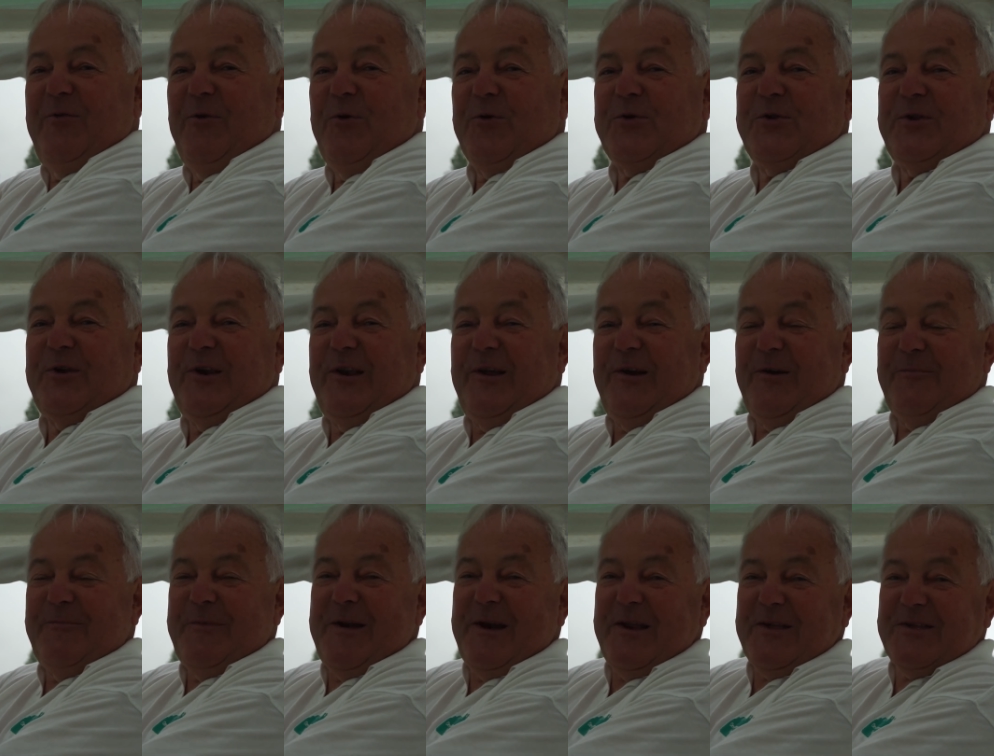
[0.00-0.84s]
Fortunately
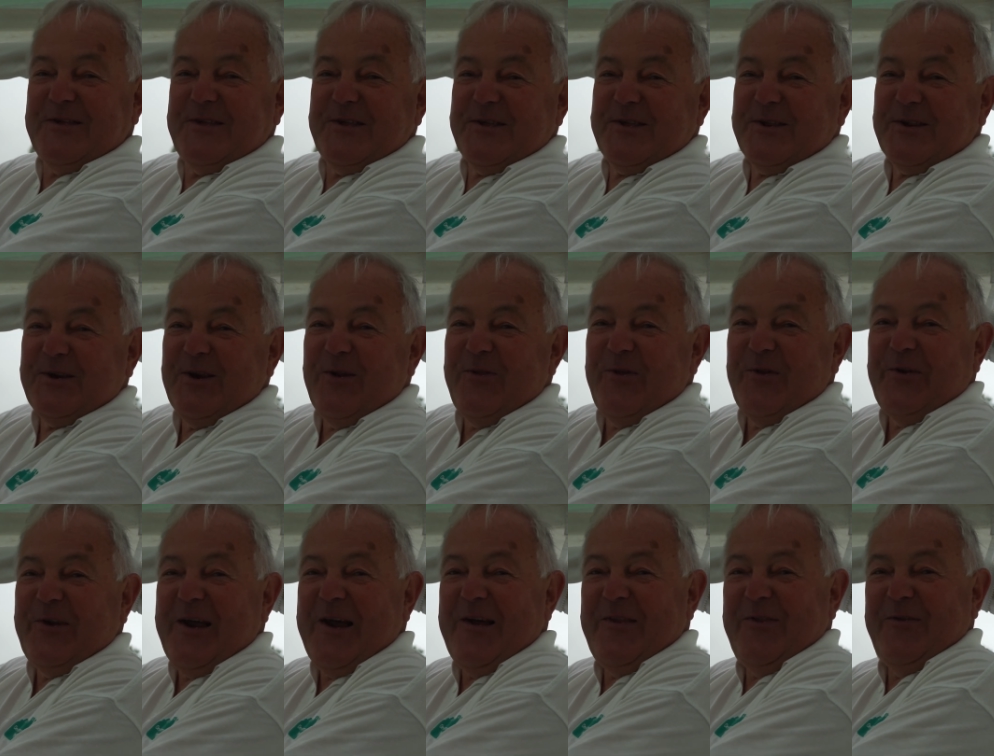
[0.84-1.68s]
I managed to slither
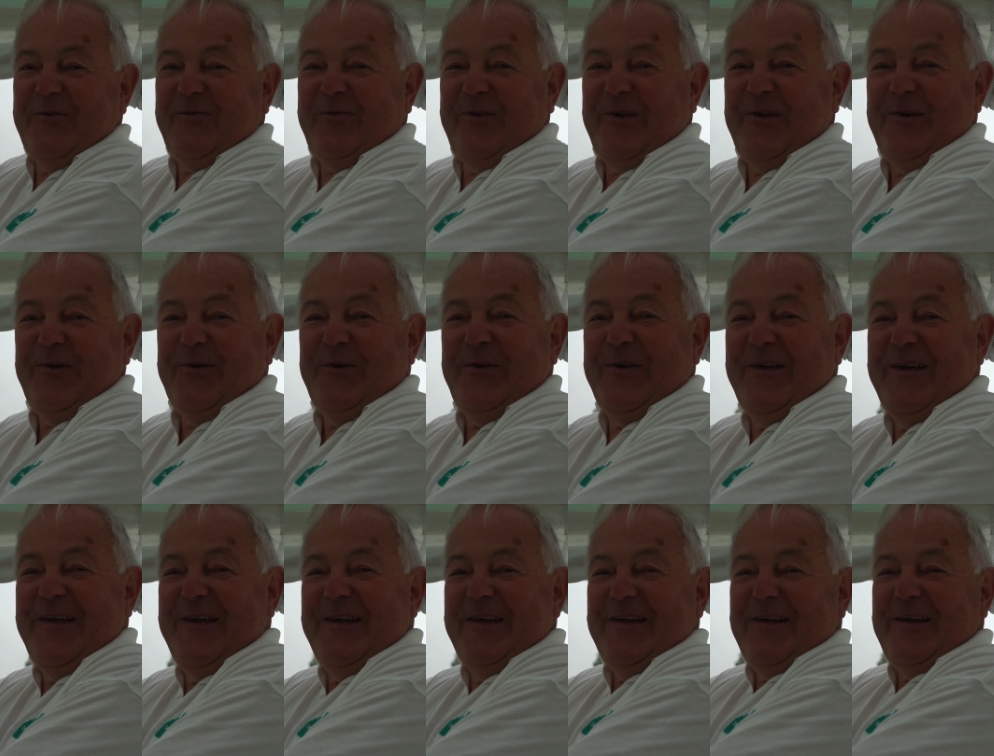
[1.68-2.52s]
down the field
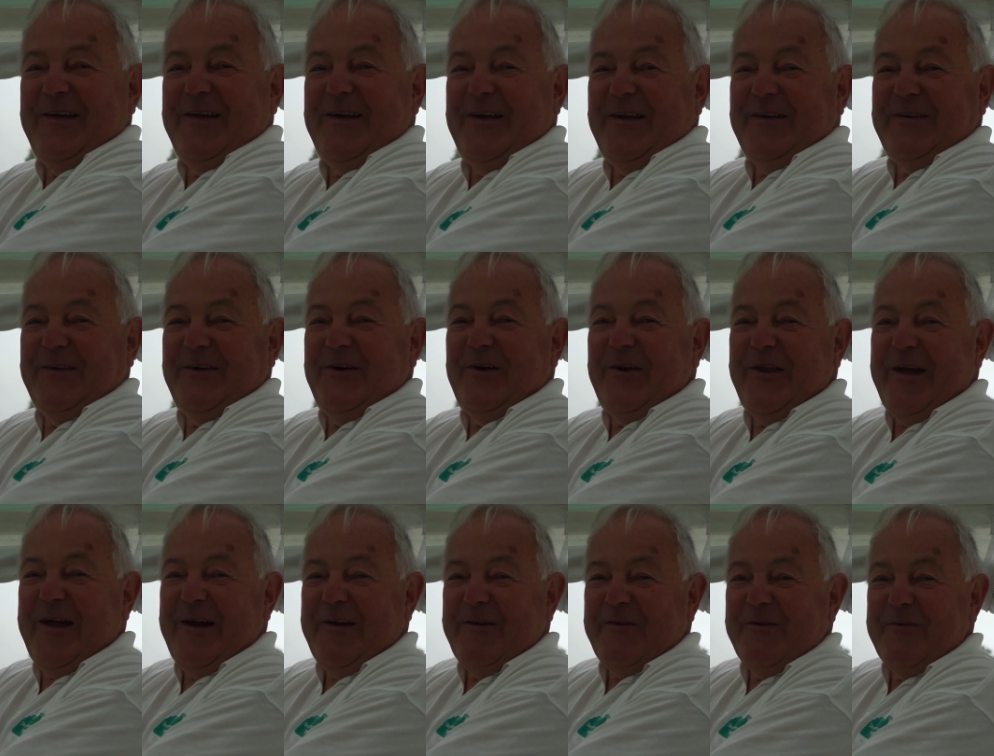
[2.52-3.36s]
uh, and got
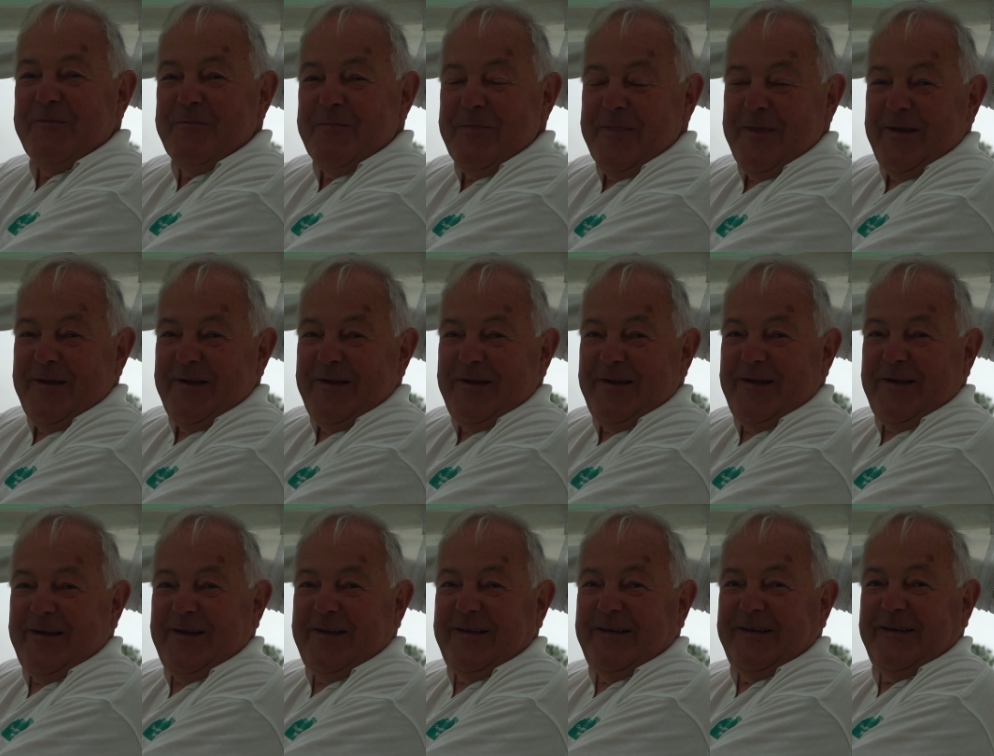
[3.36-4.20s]
out
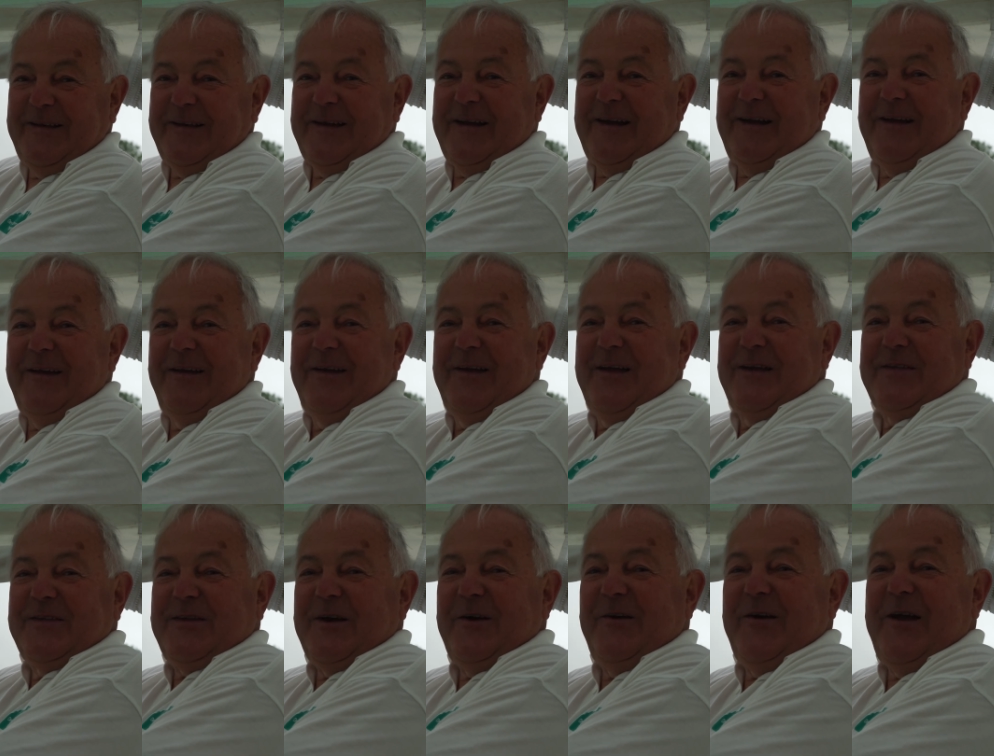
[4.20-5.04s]
and uh,
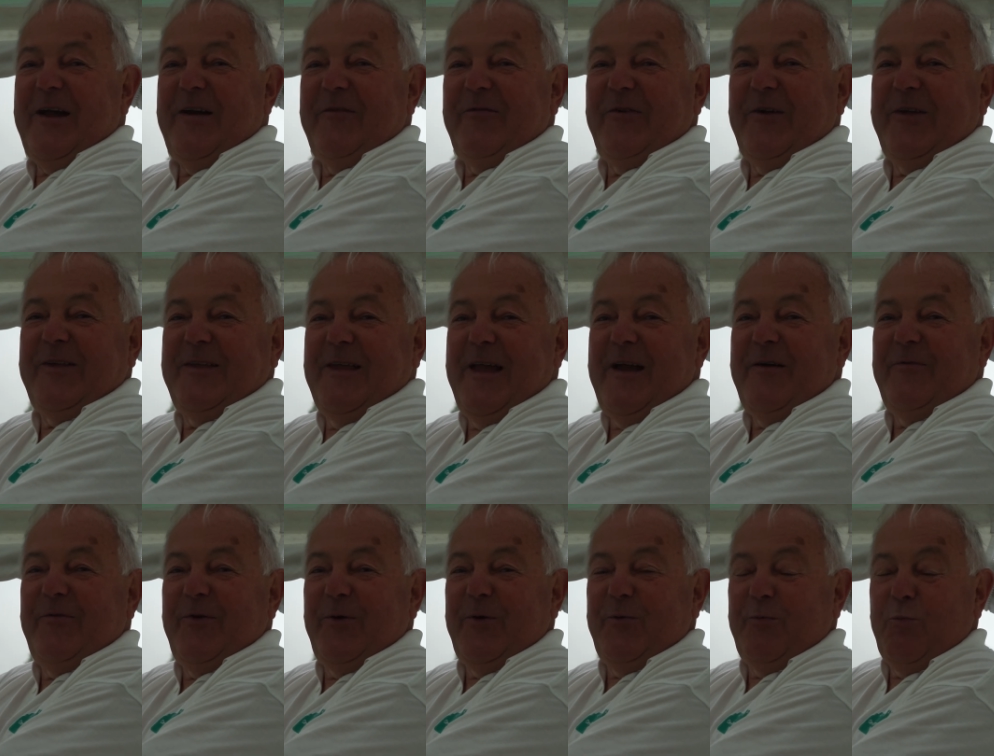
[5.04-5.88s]
so every,
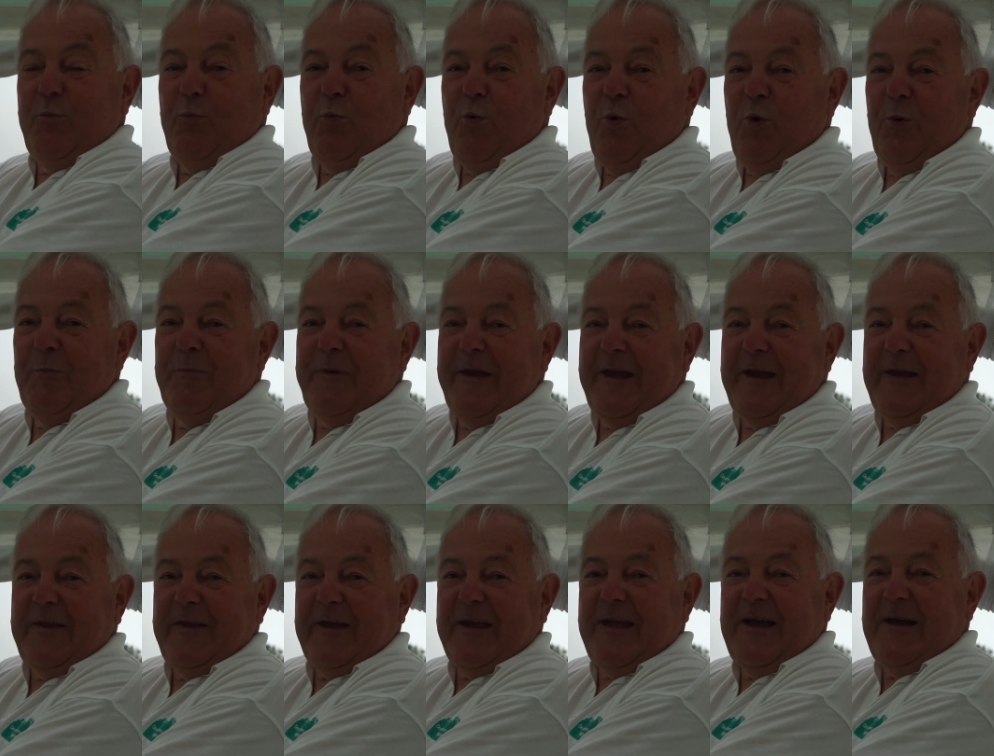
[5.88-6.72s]
every warm day
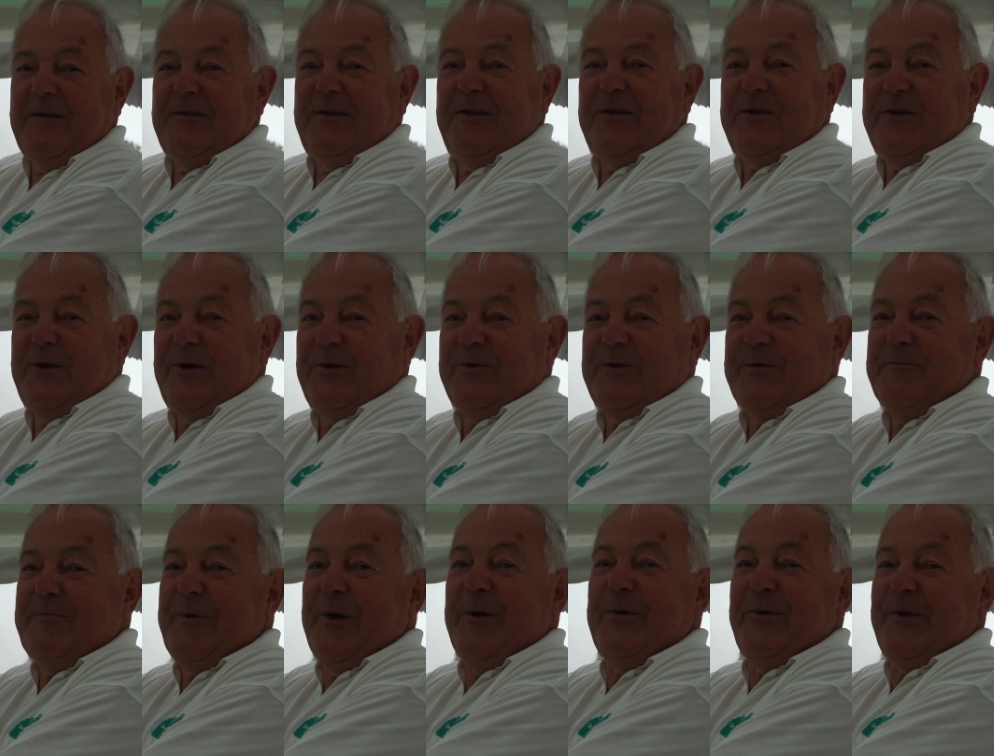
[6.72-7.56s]
at the county show is a
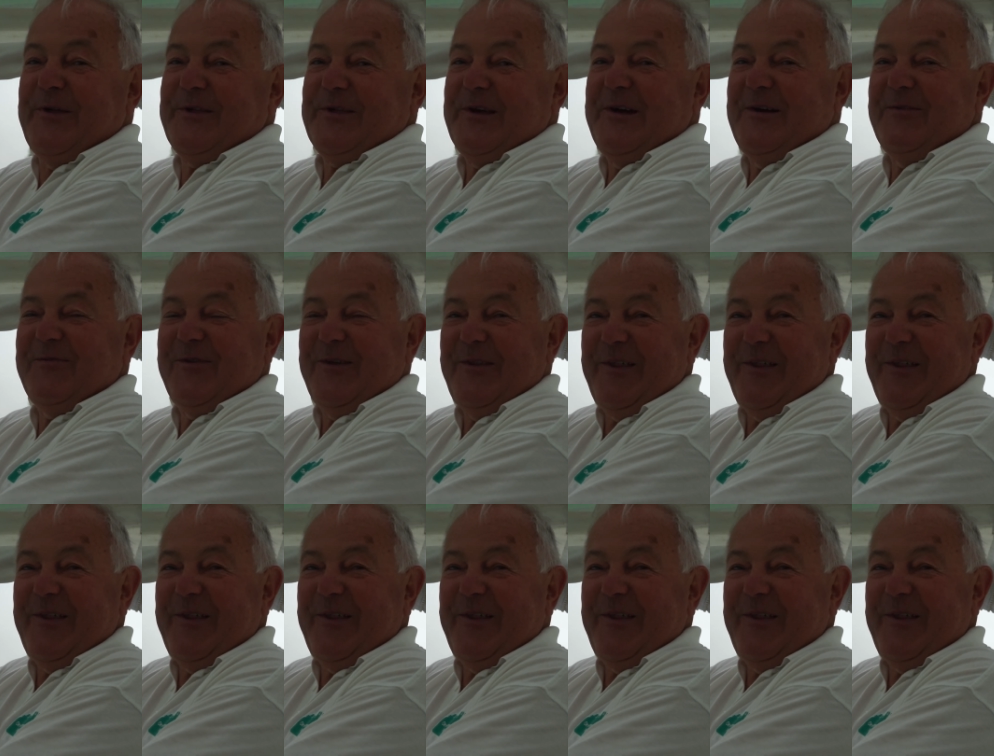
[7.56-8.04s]
bonus after